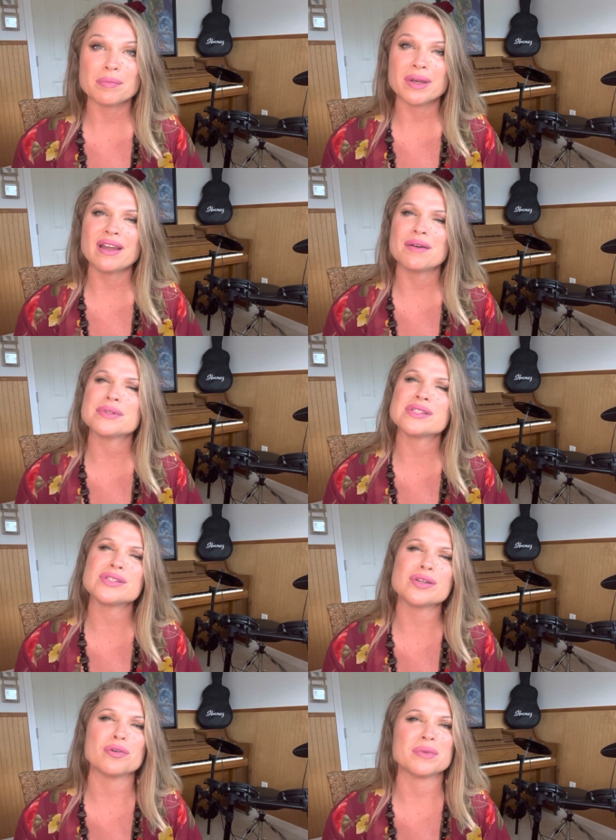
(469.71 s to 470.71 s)
but I would
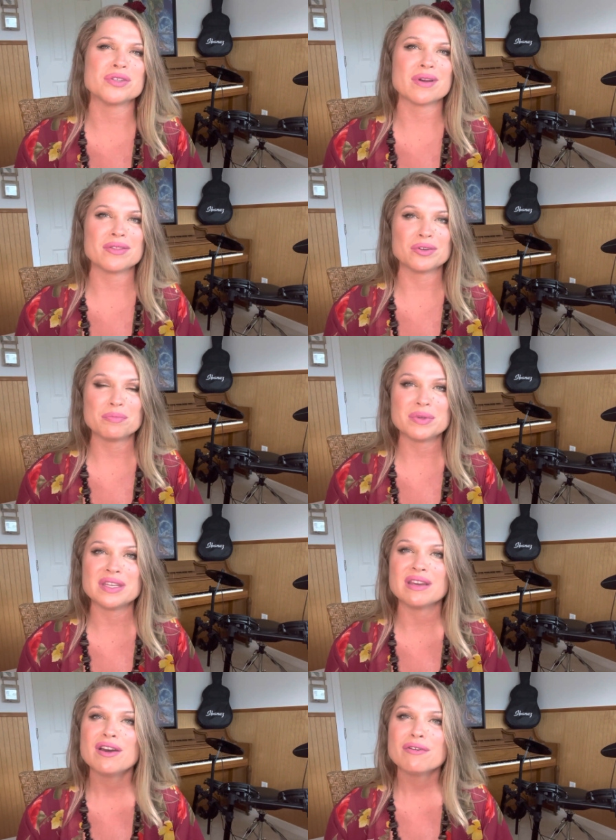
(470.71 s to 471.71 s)
so much rather be